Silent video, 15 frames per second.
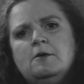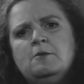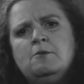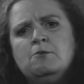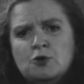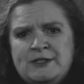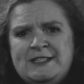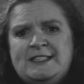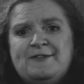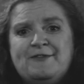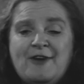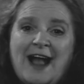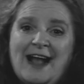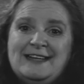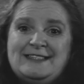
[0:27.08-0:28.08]
Monday to
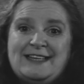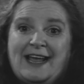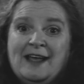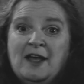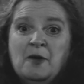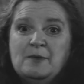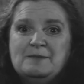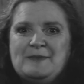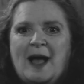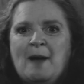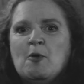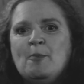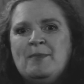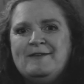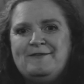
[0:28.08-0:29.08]
Friday, I'm
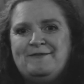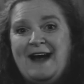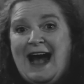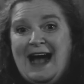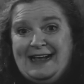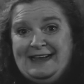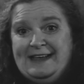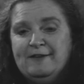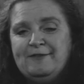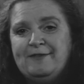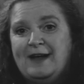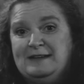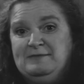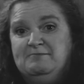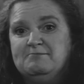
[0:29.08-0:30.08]
up at 5. I
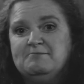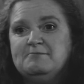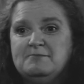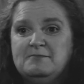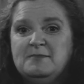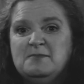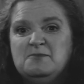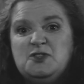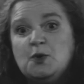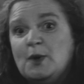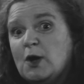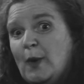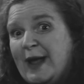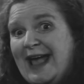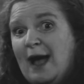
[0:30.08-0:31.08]
do a
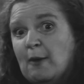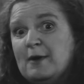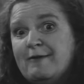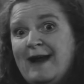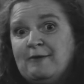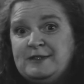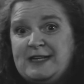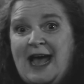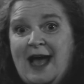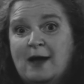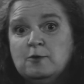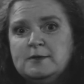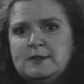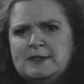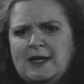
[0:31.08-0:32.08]
quick hour round
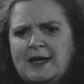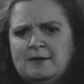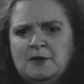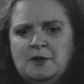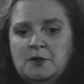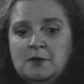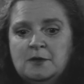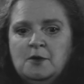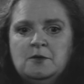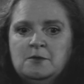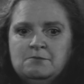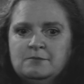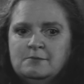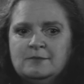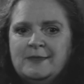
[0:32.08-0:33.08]
house. I
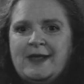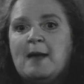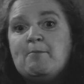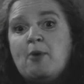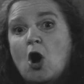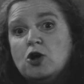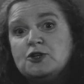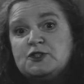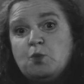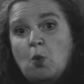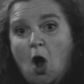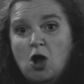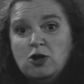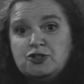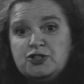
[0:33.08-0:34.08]
get pots
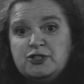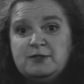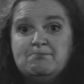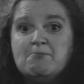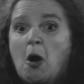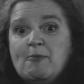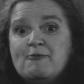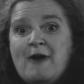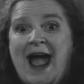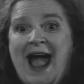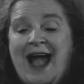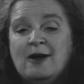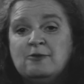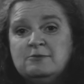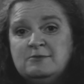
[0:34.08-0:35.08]
washed, mop
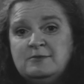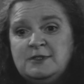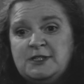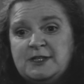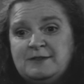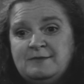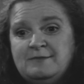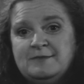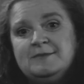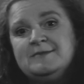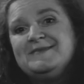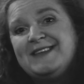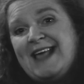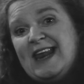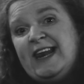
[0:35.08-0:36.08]
round and
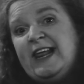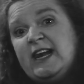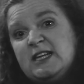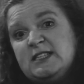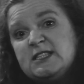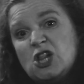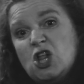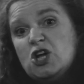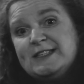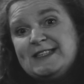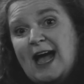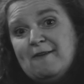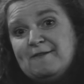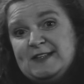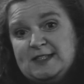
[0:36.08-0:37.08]
get little one's clothes
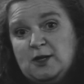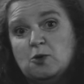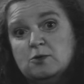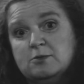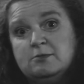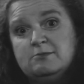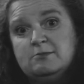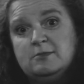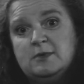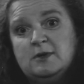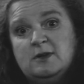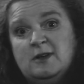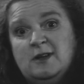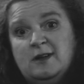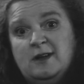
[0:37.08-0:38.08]
out for school.
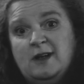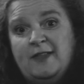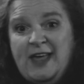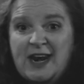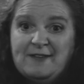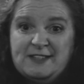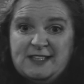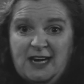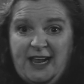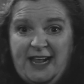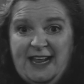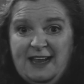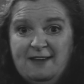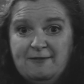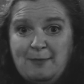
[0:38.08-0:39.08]
And then have to
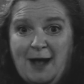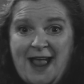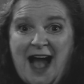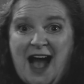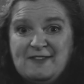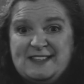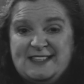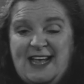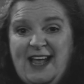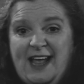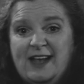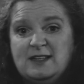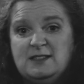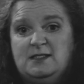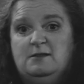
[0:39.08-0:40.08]
leave by
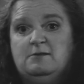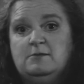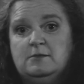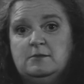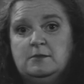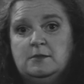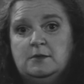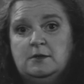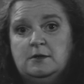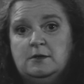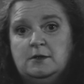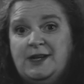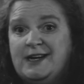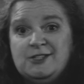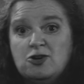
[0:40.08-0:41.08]
6:30.
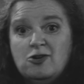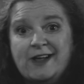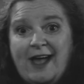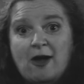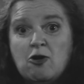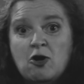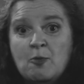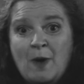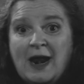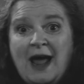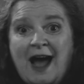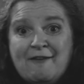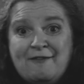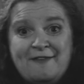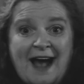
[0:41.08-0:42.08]
And I don't get home
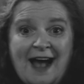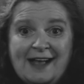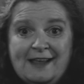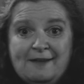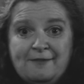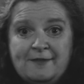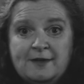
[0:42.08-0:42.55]
while 5:30.